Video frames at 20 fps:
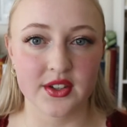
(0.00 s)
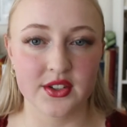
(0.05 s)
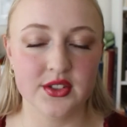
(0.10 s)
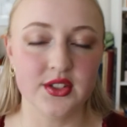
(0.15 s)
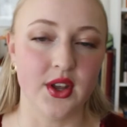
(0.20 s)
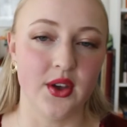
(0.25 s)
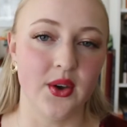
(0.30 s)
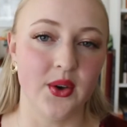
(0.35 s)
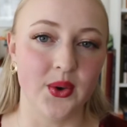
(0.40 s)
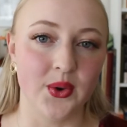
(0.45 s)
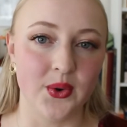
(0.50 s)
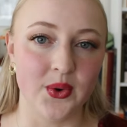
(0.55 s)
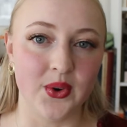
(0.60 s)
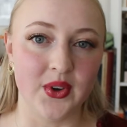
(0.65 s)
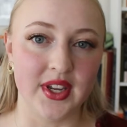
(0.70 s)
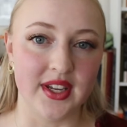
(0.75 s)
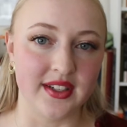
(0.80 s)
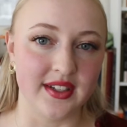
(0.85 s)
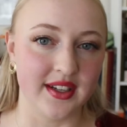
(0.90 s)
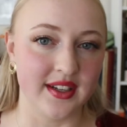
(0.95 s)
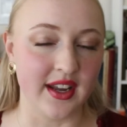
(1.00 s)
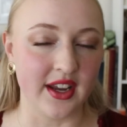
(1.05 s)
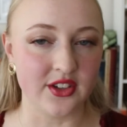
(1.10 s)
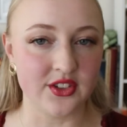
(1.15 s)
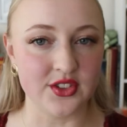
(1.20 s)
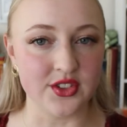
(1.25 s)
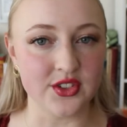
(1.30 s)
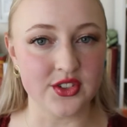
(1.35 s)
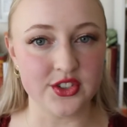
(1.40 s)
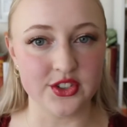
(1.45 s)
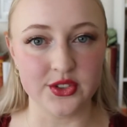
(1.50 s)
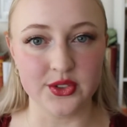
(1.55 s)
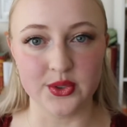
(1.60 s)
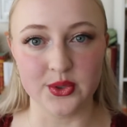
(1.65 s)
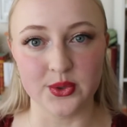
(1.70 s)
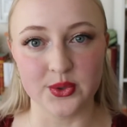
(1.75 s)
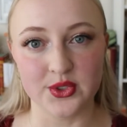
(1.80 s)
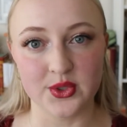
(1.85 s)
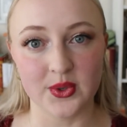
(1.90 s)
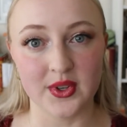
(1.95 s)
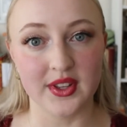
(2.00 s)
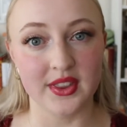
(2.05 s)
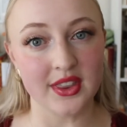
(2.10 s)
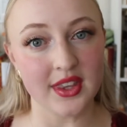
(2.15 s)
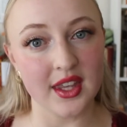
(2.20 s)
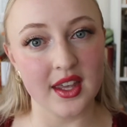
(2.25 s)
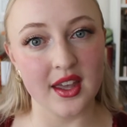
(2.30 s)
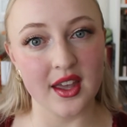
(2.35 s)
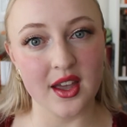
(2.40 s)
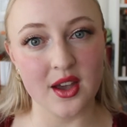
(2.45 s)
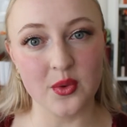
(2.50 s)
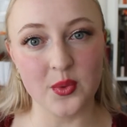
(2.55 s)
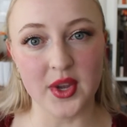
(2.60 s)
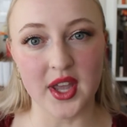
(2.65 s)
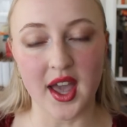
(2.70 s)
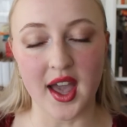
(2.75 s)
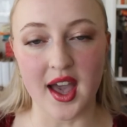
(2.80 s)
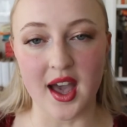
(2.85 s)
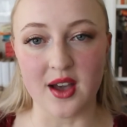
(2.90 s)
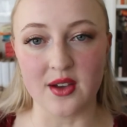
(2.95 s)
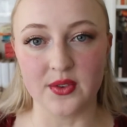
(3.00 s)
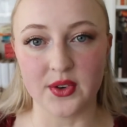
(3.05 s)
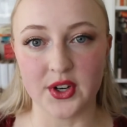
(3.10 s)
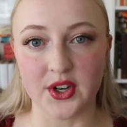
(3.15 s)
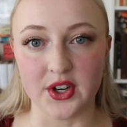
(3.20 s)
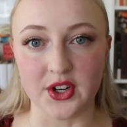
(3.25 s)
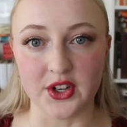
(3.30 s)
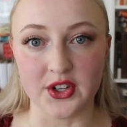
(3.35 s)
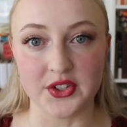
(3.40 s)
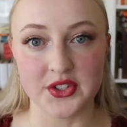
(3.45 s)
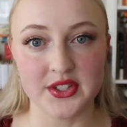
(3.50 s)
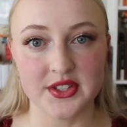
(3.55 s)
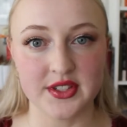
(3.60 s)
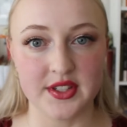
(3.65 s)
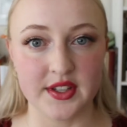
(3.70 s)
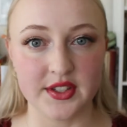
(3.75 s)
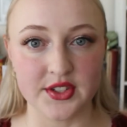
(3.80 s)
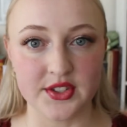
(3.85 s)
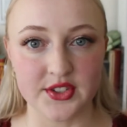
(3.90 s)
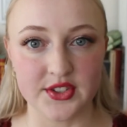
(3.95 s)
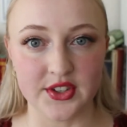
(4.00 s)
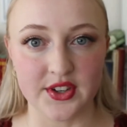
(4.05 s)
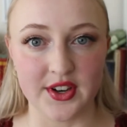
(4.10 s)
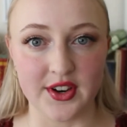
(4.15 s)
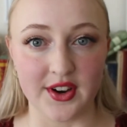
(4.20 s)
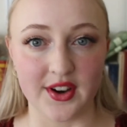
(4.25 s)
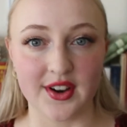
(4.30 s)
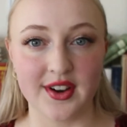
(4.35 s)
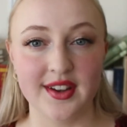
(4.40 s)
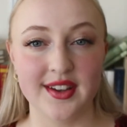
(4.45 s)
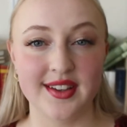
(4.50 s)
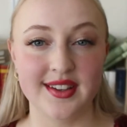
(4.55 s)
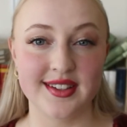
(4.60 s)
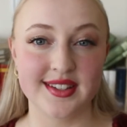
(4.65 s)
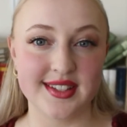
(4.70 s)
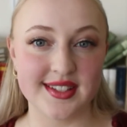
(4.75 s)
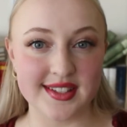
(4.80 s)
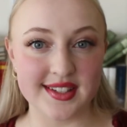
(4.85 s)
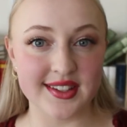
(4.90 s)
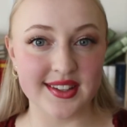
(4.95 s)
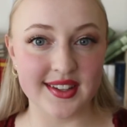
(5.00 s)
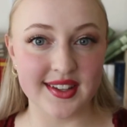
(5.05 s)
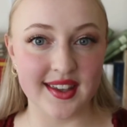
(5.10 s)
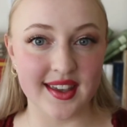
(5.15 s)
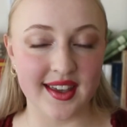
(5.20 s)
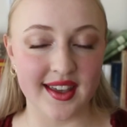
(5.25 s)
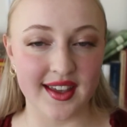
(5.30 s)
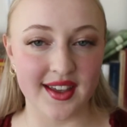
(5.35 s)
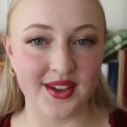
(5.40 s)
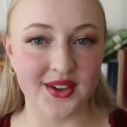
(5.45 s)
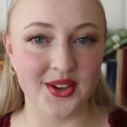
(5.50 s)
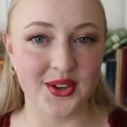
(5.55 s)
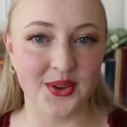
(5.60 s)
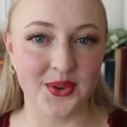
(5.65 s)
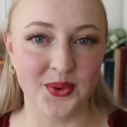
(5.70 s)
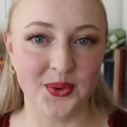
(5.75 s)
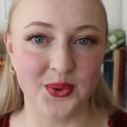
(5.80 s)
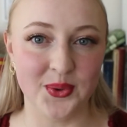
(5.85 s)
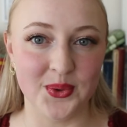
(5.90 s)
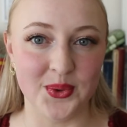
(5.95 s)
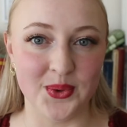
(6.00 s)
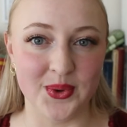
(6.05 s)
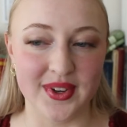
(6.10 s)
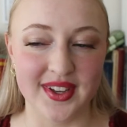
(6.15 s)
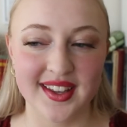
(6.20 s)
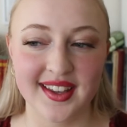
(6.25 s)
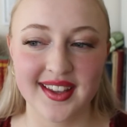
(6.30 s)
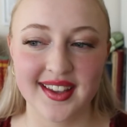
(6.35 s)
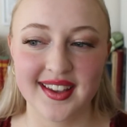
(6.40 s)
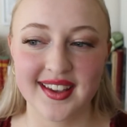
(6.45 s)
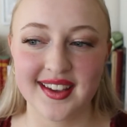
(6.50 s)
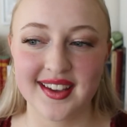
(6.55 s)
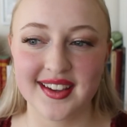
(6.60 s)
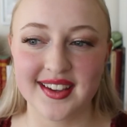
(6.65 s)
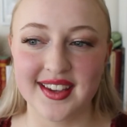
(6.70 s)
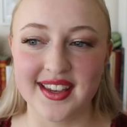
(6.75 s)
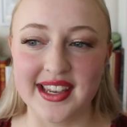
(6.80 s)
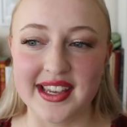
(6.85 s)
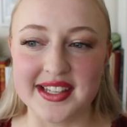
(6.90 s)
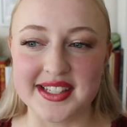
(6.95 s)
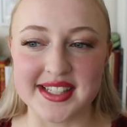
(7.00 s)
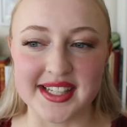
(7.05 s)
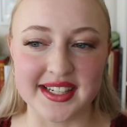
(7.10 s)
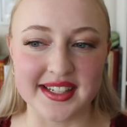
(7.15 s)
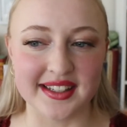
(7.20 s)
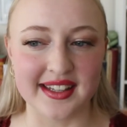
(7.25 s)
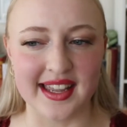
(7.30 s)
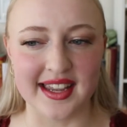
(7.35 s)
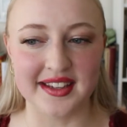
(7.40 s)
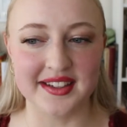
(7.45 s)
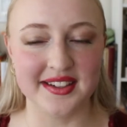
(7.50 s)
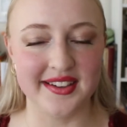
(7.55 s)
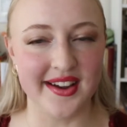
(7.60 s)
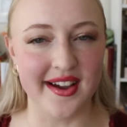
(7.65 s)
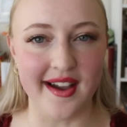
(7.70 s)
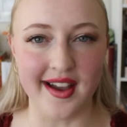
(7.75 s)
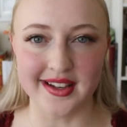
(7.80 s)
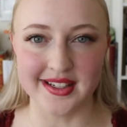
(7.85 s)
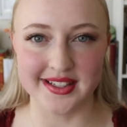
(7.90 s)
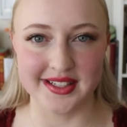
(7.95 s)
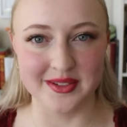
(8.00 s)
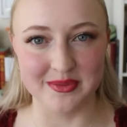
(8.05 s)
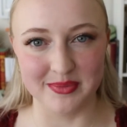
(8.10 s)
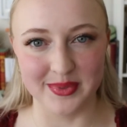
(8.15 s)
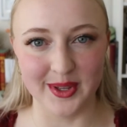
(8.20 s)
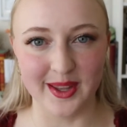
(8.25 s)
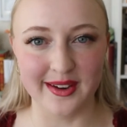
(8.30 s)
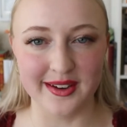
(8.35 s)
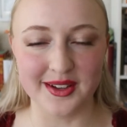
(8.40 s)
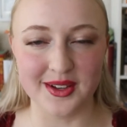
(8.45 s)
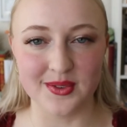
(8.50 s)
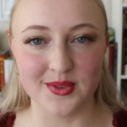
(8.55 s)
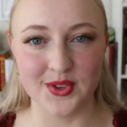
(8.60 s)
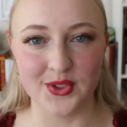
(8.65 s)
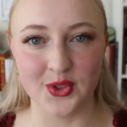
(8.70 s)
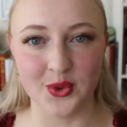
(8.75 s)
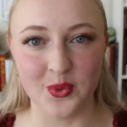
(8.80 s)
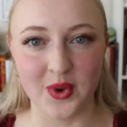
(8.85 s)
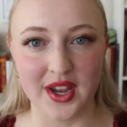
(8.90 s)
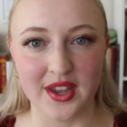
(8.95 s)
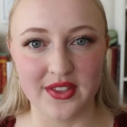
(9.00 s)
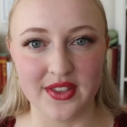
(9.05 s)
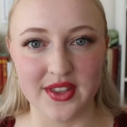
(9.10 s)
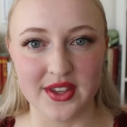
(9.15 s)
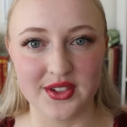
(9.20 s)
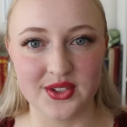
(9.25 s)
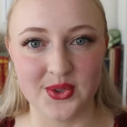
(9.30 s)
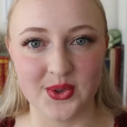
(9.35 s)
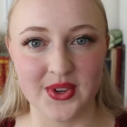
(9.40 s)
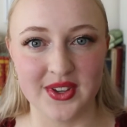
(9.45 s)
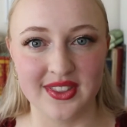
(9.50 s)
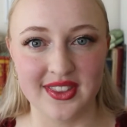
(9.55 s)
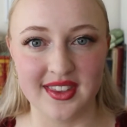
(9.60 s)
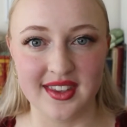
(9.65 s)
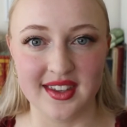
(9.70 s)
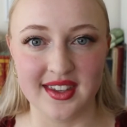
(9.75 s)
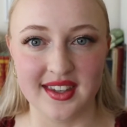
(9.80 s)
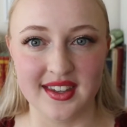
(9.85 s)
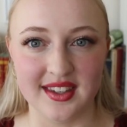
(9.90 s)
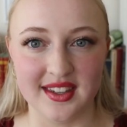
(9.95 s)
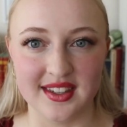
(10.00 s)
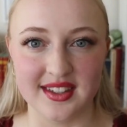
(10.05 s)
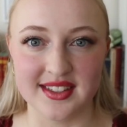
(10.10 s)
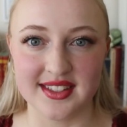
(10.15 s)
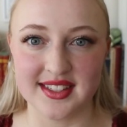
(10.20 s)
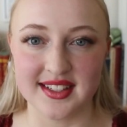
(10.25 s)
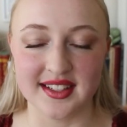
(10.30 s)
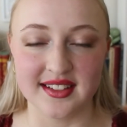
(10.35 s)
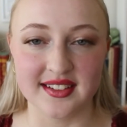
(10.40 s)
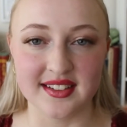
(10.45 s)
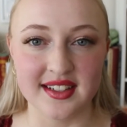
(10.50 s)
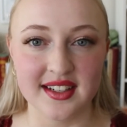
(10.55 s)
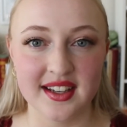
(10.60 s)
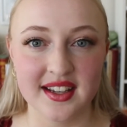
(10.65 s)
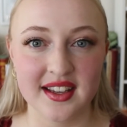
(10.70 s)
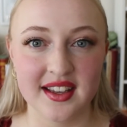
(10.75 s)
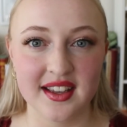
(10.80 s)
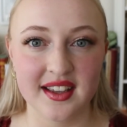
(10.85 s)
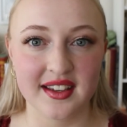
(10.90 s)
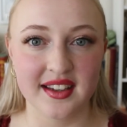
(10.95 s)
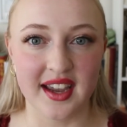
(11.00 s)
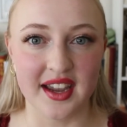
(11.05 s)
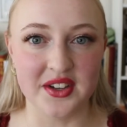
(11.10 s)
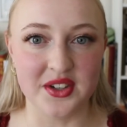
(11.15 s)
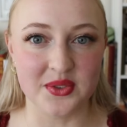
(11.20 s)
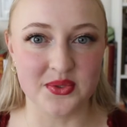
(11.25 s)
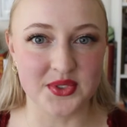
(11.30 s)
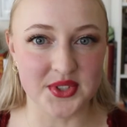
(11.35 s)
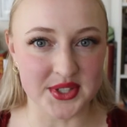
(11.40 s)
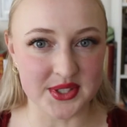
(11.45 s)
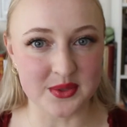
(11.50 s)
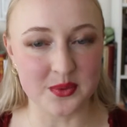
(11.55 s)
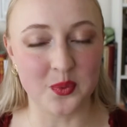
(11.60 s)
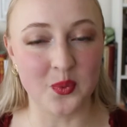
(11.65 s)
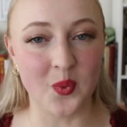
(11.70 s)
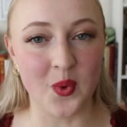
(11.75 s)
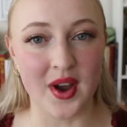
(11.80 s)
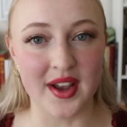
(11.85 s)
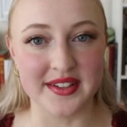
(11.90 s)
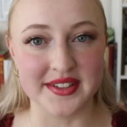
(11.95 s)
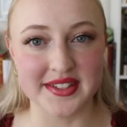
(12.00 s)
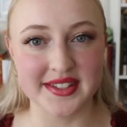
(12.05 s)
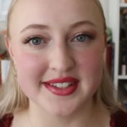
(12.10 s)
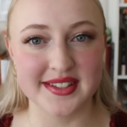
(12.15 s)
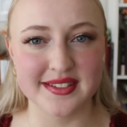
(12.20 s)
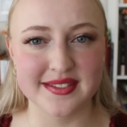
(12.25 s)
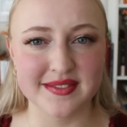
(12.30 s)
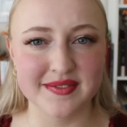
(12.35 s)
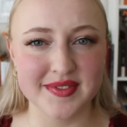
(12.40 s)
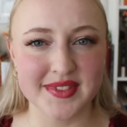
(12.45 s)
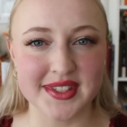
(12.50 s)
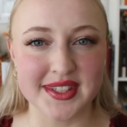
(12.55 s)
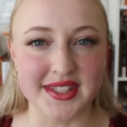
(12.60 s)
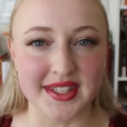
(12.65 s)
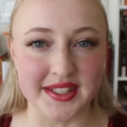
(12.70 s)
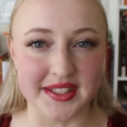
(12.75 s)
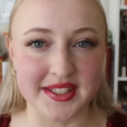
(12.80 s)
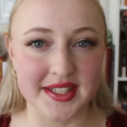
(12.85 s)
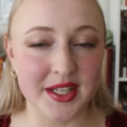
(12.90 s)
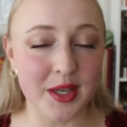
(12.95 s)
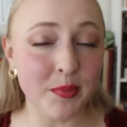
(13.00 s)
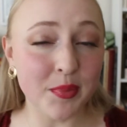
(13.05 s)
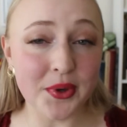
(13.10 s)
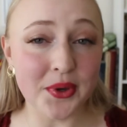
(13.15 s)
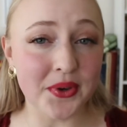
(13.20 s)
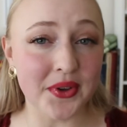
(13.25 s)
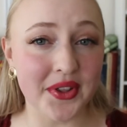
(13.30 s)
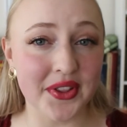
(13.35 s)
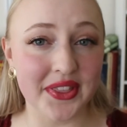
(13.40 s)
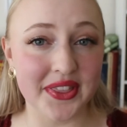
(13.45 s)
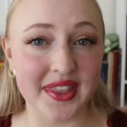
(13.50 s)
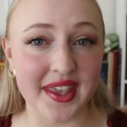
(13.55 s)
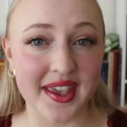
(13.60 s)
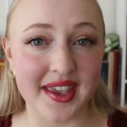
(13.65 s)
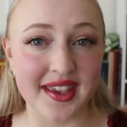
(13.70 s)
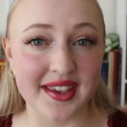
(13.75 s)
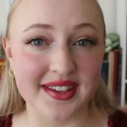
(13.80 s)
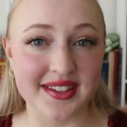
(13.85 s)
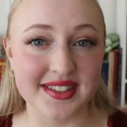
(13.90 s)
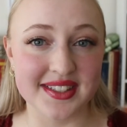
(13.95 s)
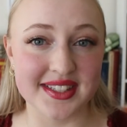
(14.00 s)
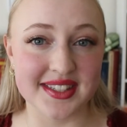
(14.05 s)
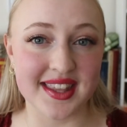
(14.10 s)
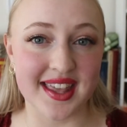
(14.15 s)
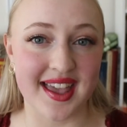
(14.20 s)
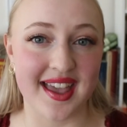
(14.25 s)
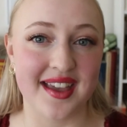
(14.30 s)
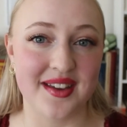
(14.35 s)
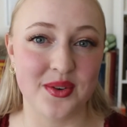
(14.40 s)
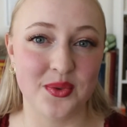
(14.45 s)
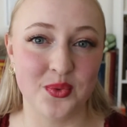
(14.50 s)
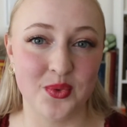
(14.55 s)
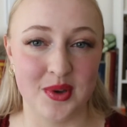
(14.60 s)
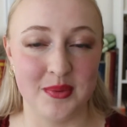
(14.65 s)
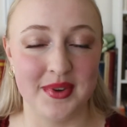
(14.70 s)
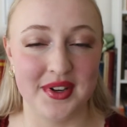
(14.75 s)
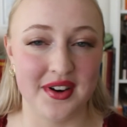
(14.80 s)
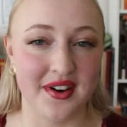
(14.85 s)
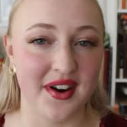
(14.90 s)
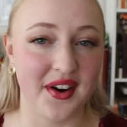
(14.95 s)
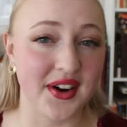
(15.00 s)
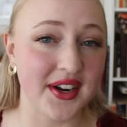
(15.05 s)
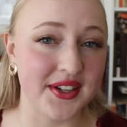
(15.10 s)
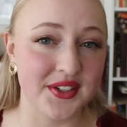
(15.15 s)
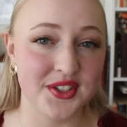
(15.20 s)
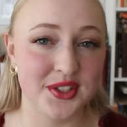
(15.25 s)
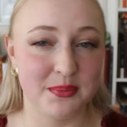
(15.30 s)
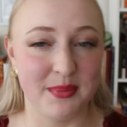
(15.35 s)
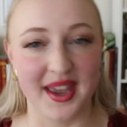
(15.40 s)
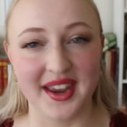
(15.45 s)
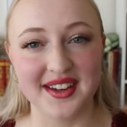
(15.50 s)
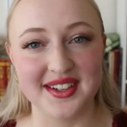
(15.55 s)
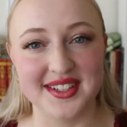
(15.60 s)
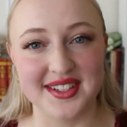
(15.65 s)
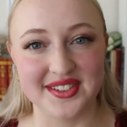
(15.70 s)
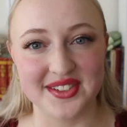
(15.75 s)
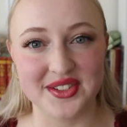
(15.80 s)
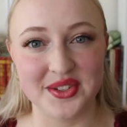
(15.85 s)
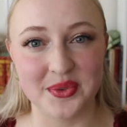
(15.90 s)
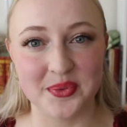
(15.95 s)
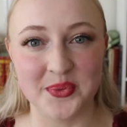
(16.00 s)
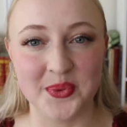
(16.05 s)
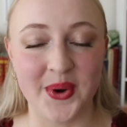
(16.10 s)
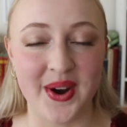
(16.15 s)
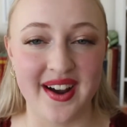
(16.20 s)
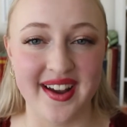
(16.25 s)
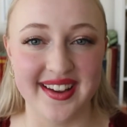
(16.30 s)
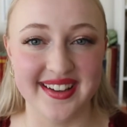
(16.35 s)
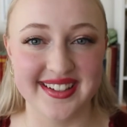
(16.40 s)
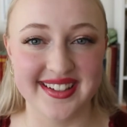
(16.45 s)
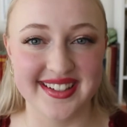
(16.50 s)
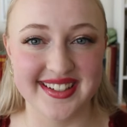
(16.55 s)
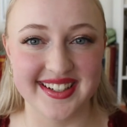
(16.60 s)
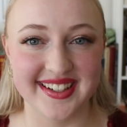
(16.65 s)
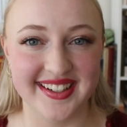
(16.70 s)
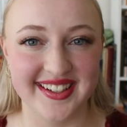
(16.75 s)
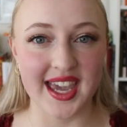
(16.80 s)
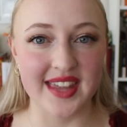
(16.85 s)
So in connection to Dorothea, we have her sister Celia, who isn't like contemplative in the way that Dorothea is, and kind of just wants the typical things that women are expected to want.